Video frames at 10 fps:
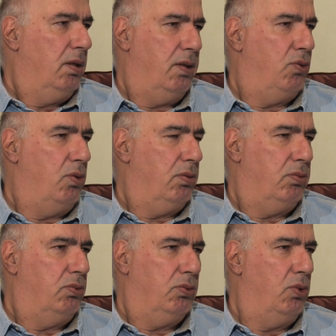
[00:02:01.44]

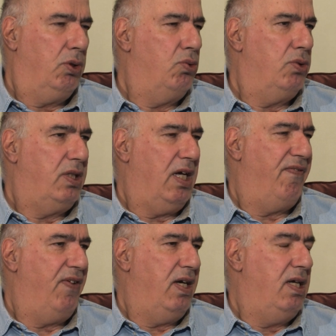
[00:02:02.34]
We wouldn't
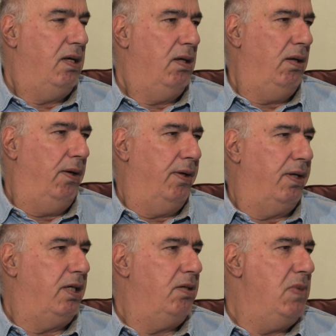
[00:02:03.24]
have any
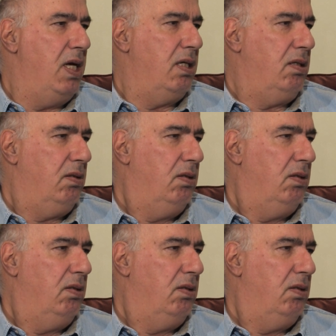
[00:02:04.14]
ready-made.